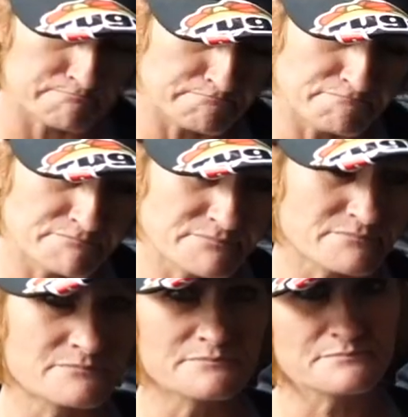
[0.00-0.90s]

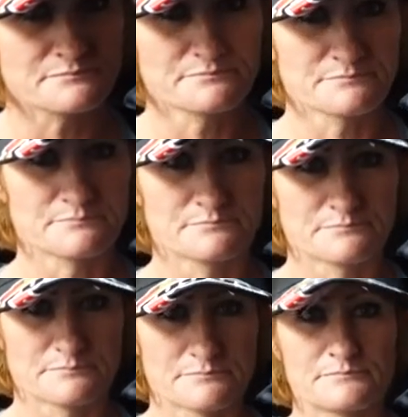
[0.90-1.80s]

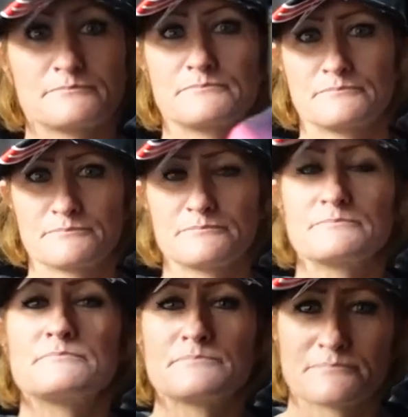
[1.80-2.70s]

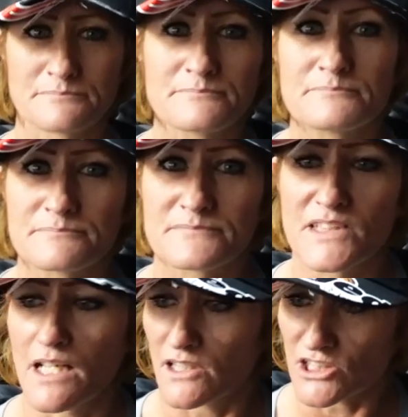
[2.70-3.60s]

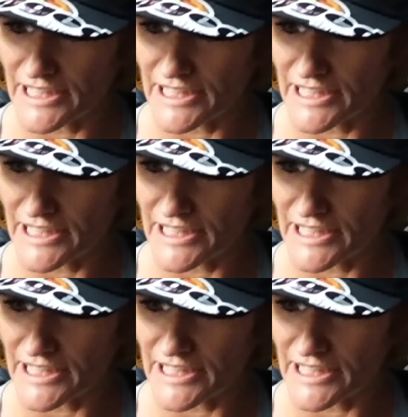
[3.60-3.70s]
This person isn't speaking.